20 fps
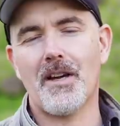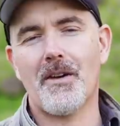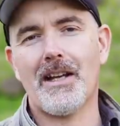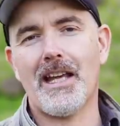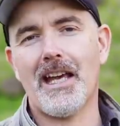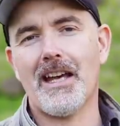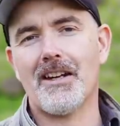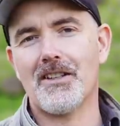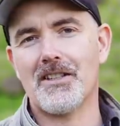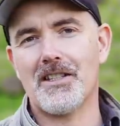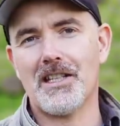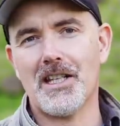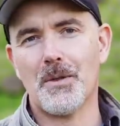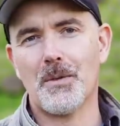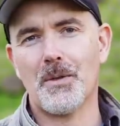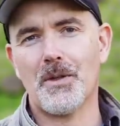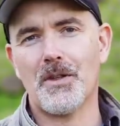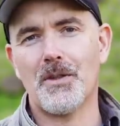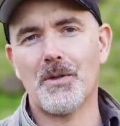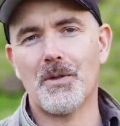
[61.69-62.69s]
knowing how to deal
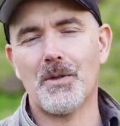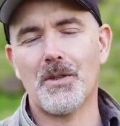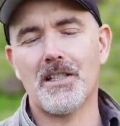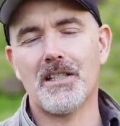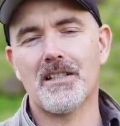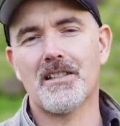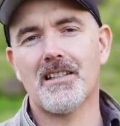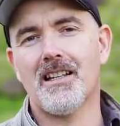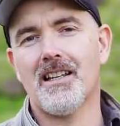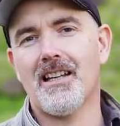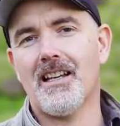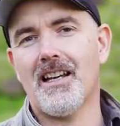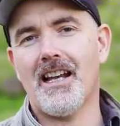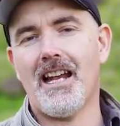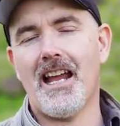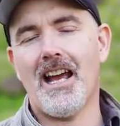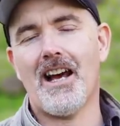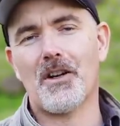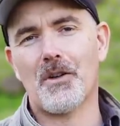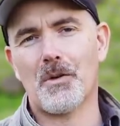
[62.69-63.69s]
with noise and
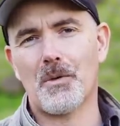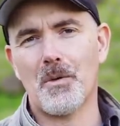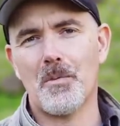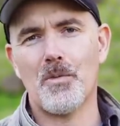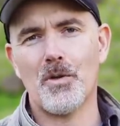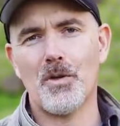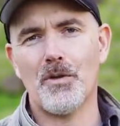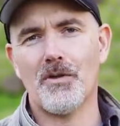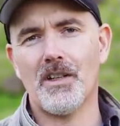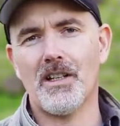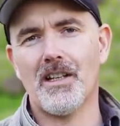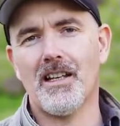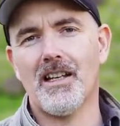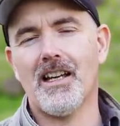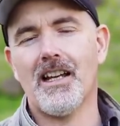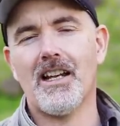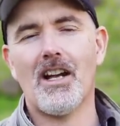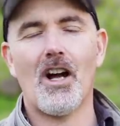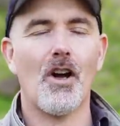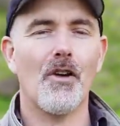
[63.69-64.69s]
how to remove it,
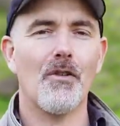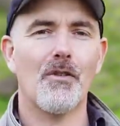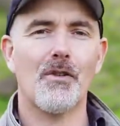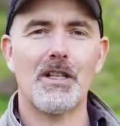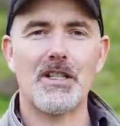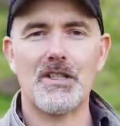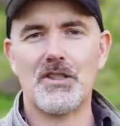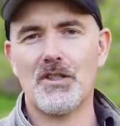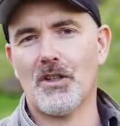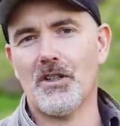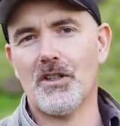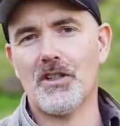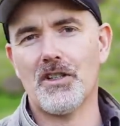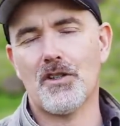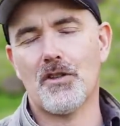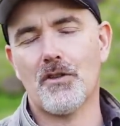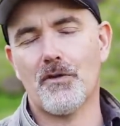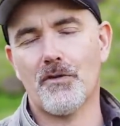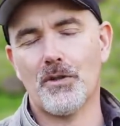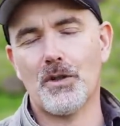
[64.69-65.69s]
and hopefully it's not an
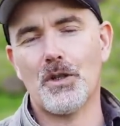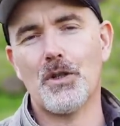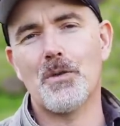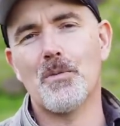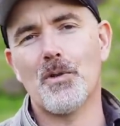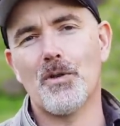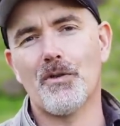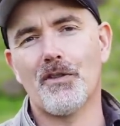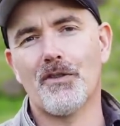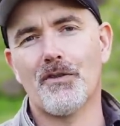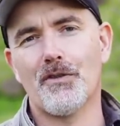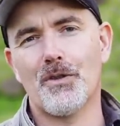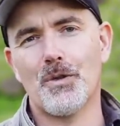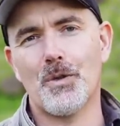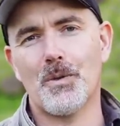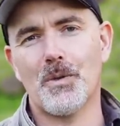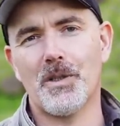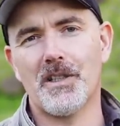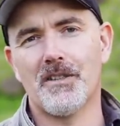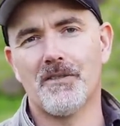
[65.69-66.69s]
issue for you moving
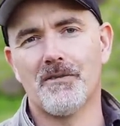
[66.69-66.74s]
forward.